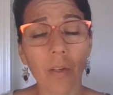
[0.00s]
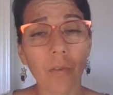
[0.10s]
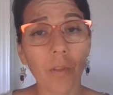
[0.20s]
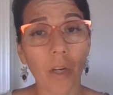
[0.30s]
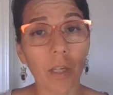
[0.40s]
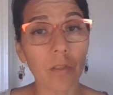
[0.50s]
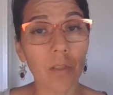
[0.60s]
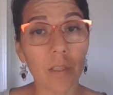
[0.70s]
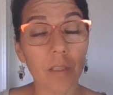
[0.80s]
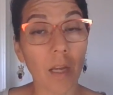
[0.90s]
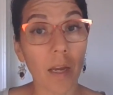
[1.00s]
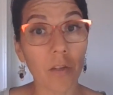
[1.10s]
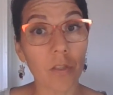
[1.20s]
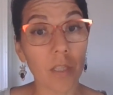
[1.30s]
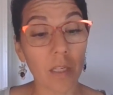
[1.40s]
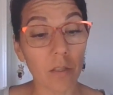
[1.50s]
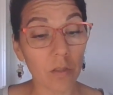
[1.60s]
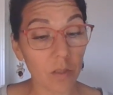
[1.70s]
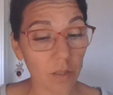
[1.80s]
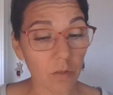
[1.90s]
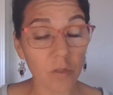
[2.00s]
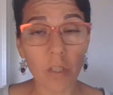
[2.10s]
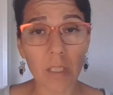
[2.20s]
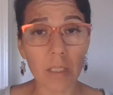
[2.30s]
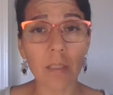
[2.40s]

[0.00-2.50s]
they're held to higher standards. So just